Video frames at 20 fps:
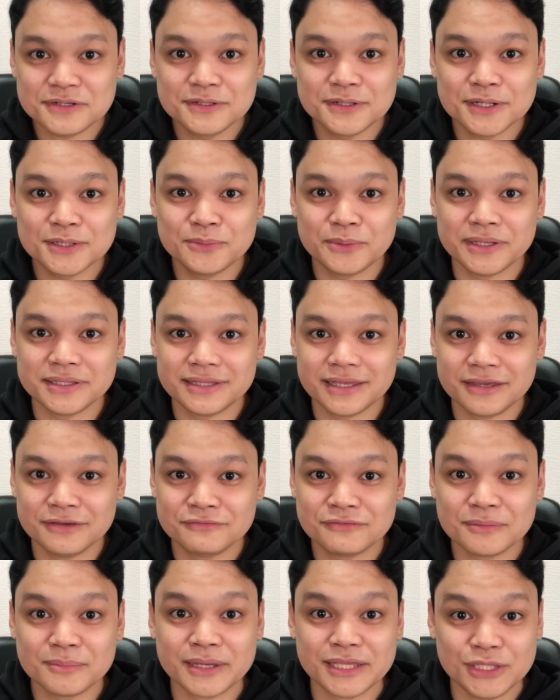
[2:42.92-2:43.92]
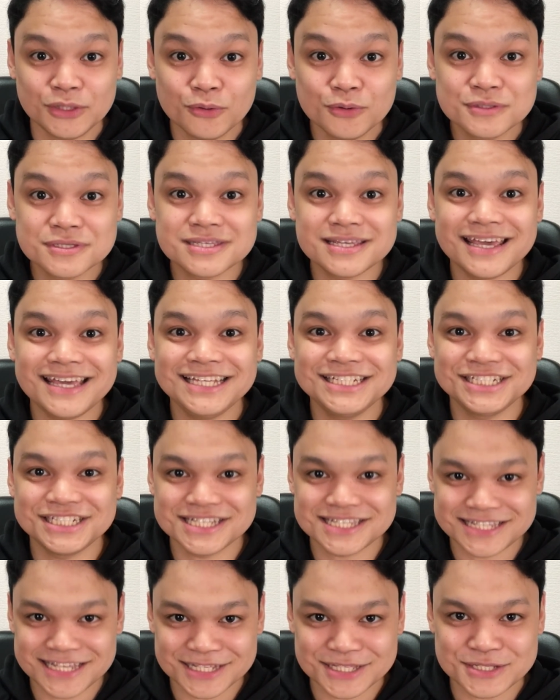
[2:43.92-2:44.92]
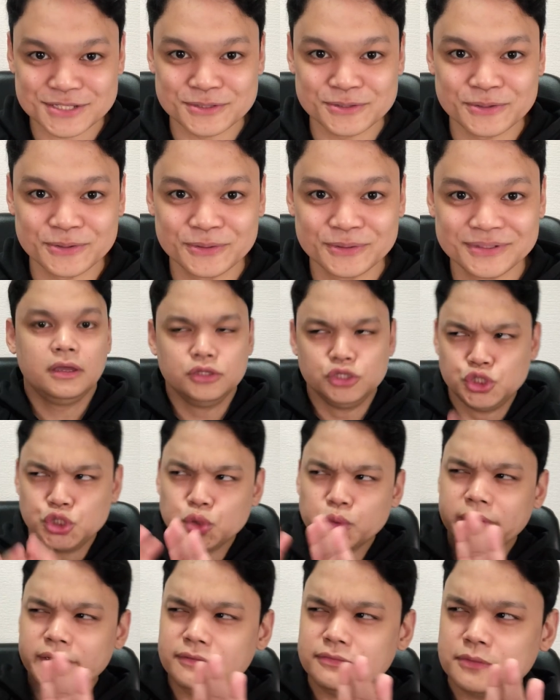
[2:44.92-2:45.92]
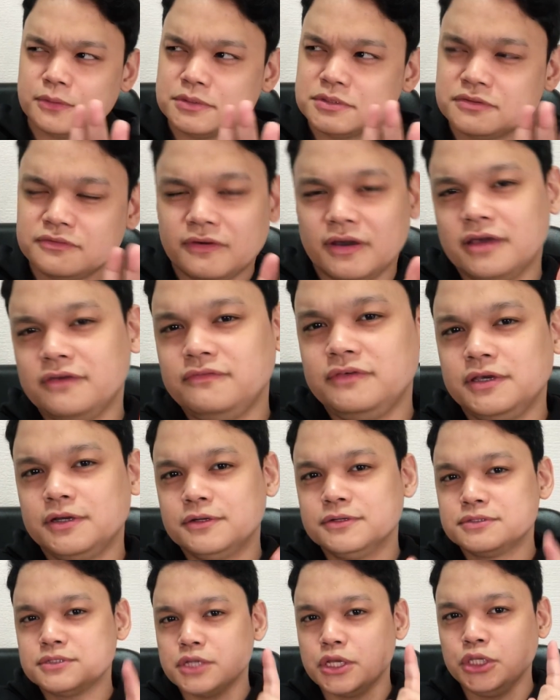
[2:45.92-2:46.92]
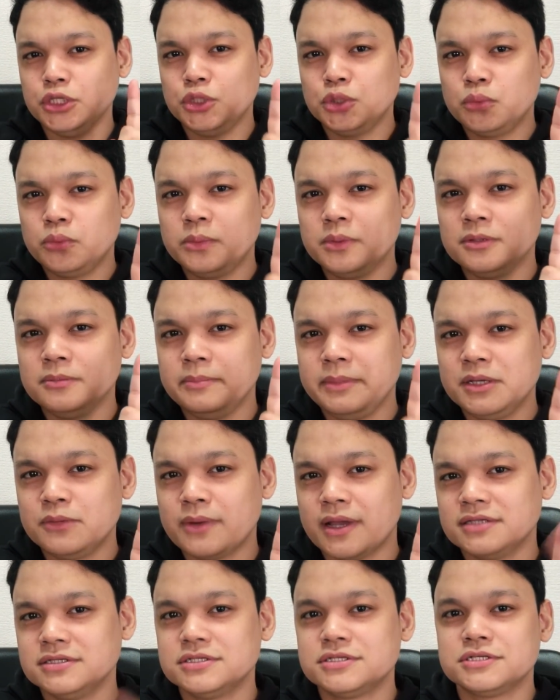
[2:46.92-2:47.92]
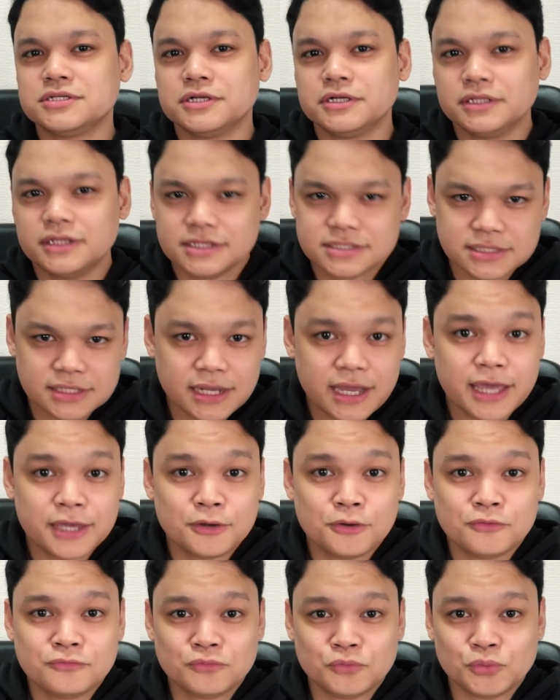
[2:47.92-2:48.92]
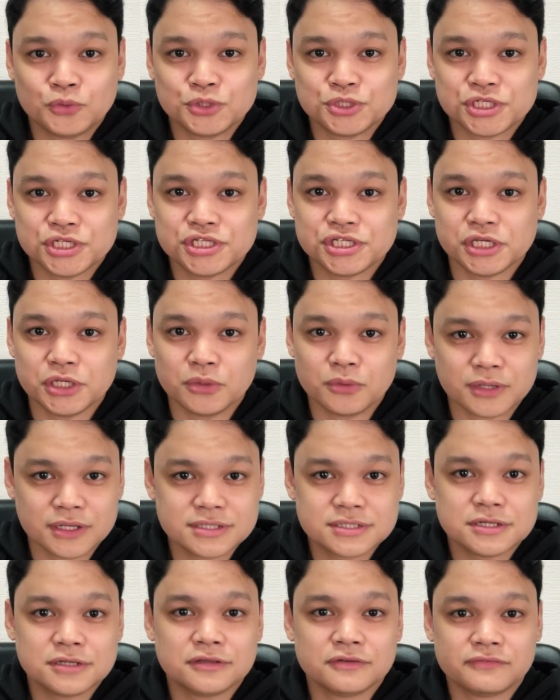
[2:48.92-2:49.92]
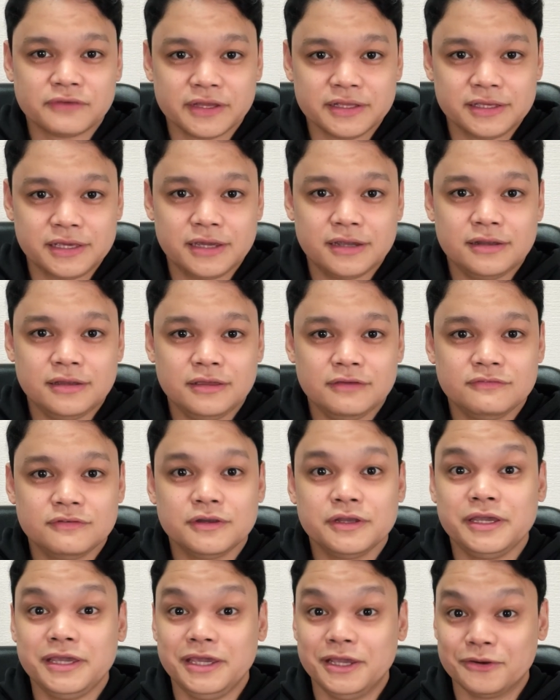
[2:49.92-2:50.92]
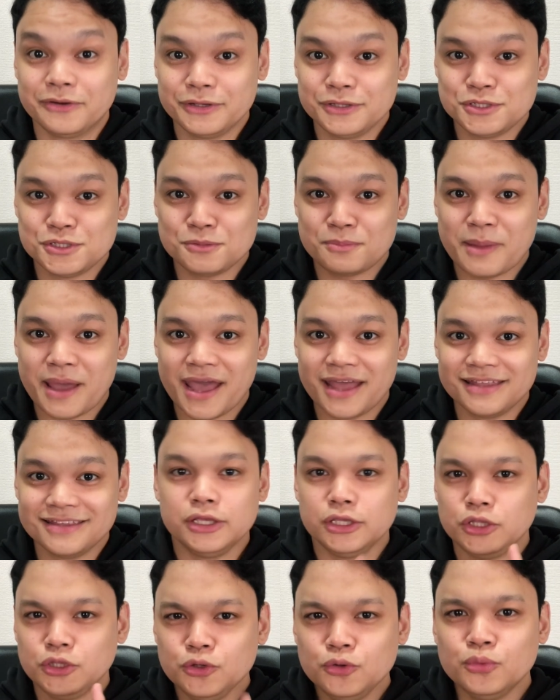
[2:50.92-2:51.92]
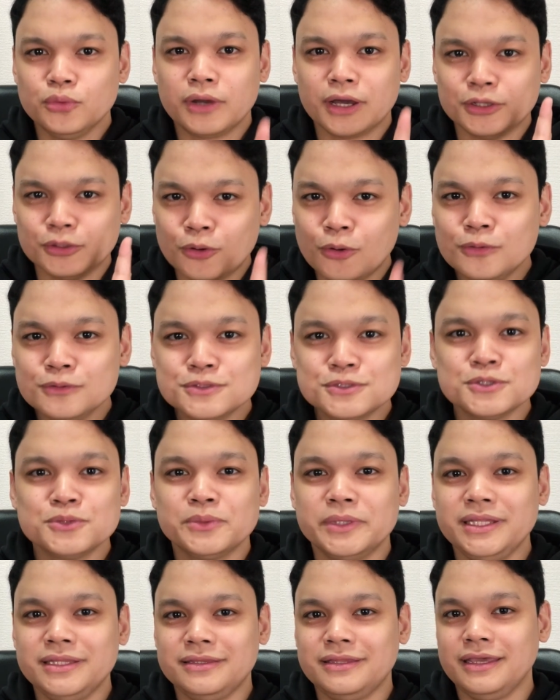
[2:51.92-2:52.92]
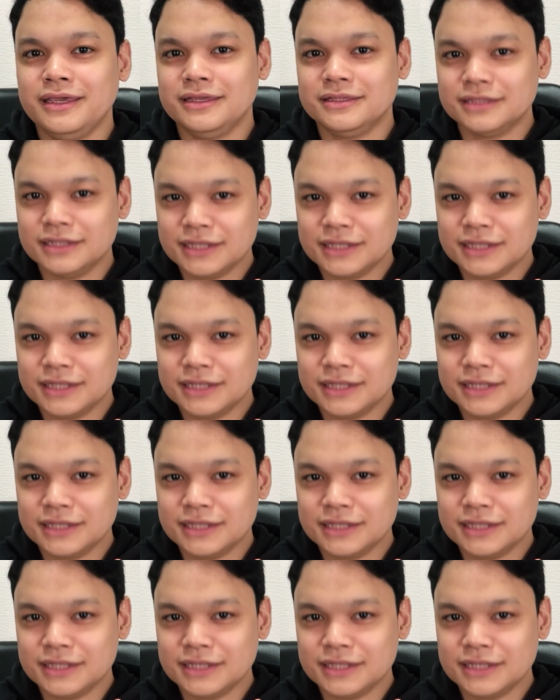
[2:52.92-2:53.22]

graduating from a Yosei Shisetsu. During those 5 years, you will be registered as a Kaigo Fukushishi or a certified caregiver here in Japan. You can also retake the